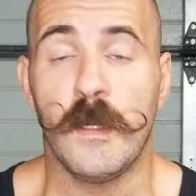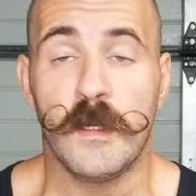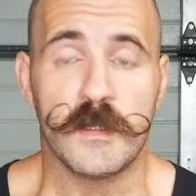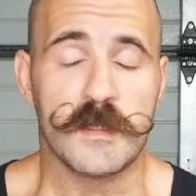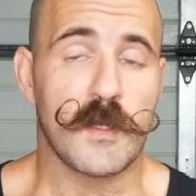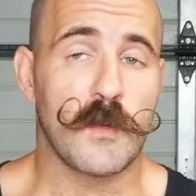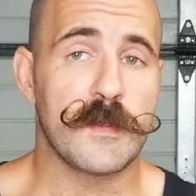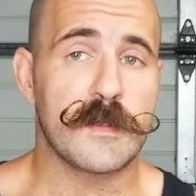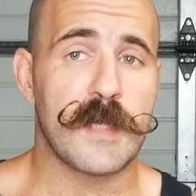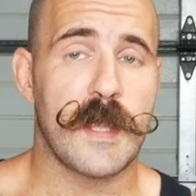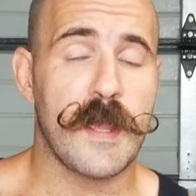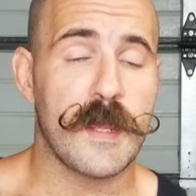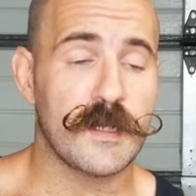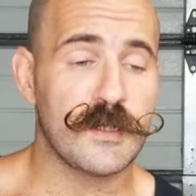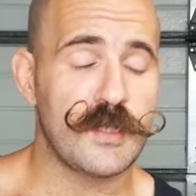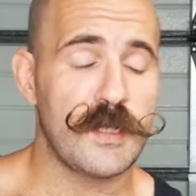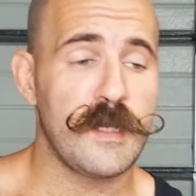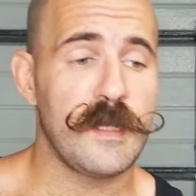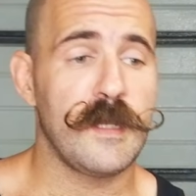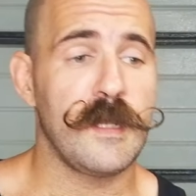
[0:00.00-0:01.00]
So I was
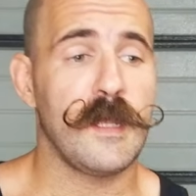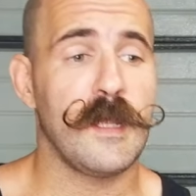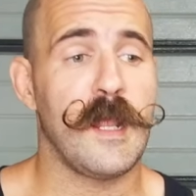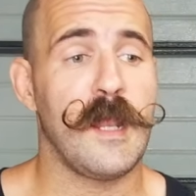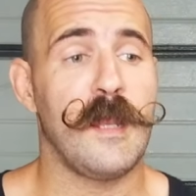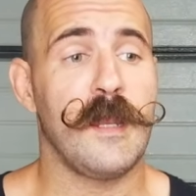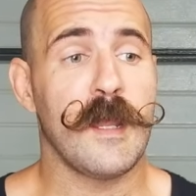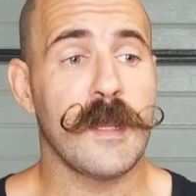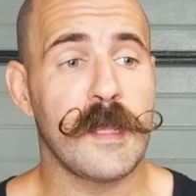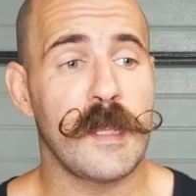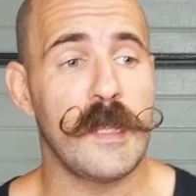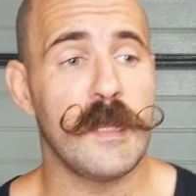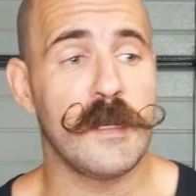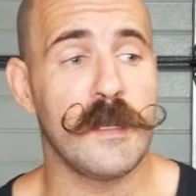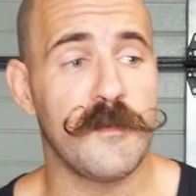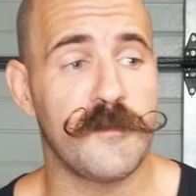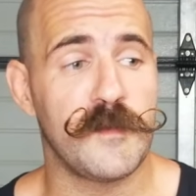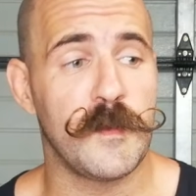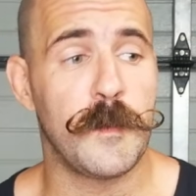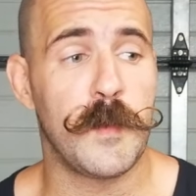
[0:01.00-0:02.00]
actually lucky
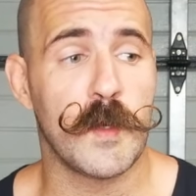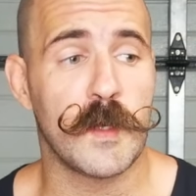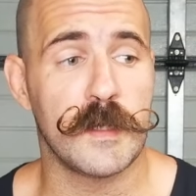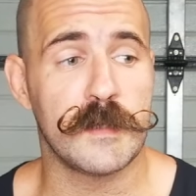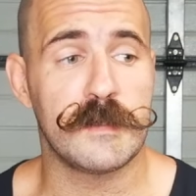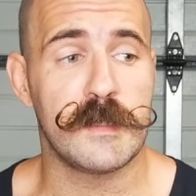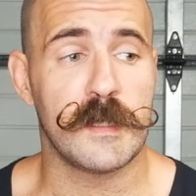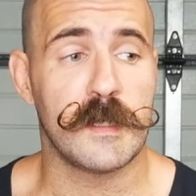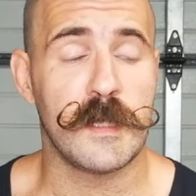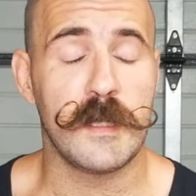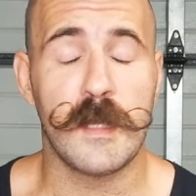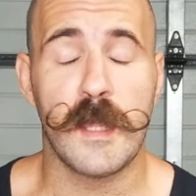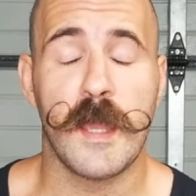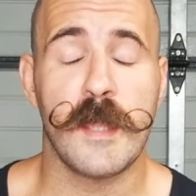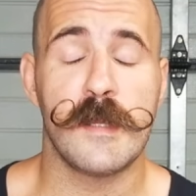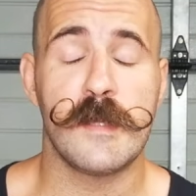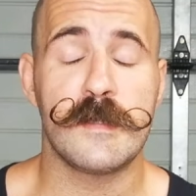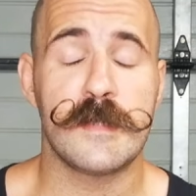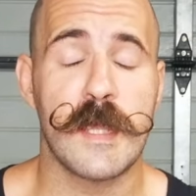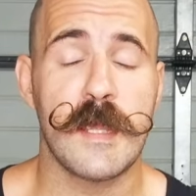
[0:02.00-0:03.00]
enough to book a ticket
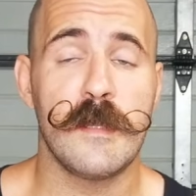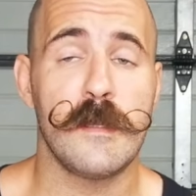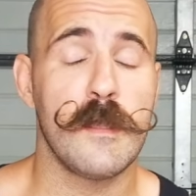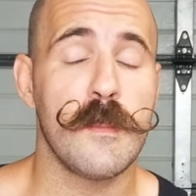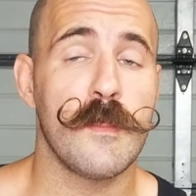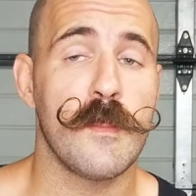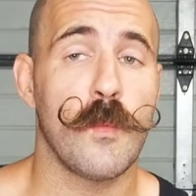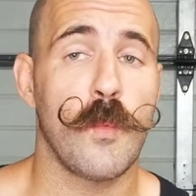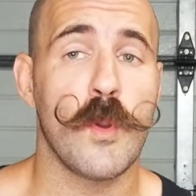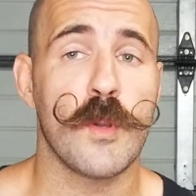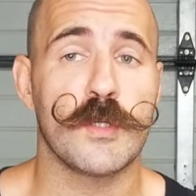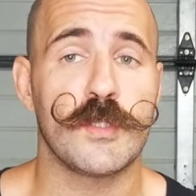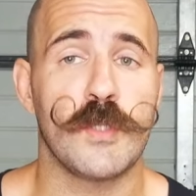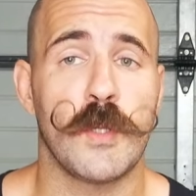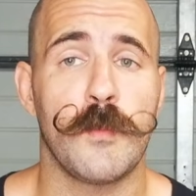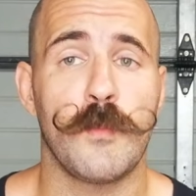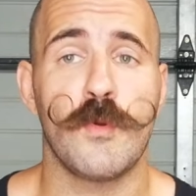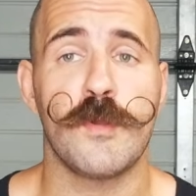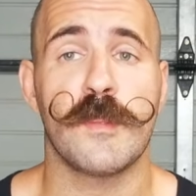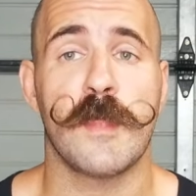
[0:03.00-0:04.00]
and attend the
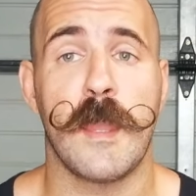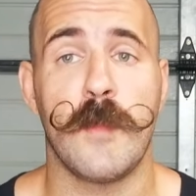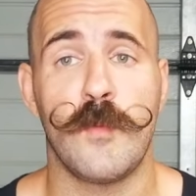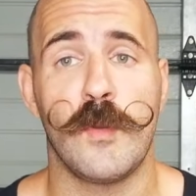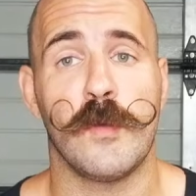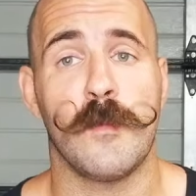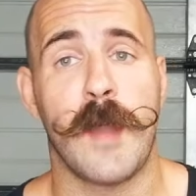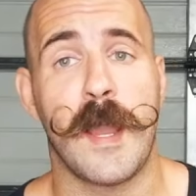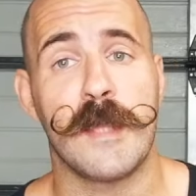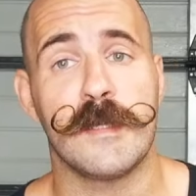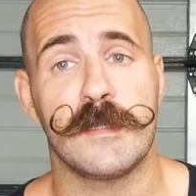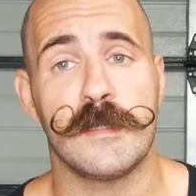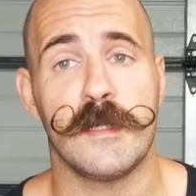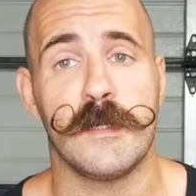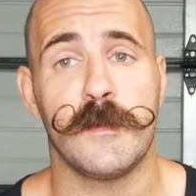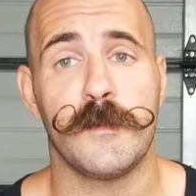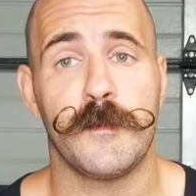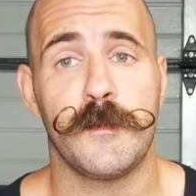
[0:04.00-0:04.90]
workshop with Gabriel Mizner.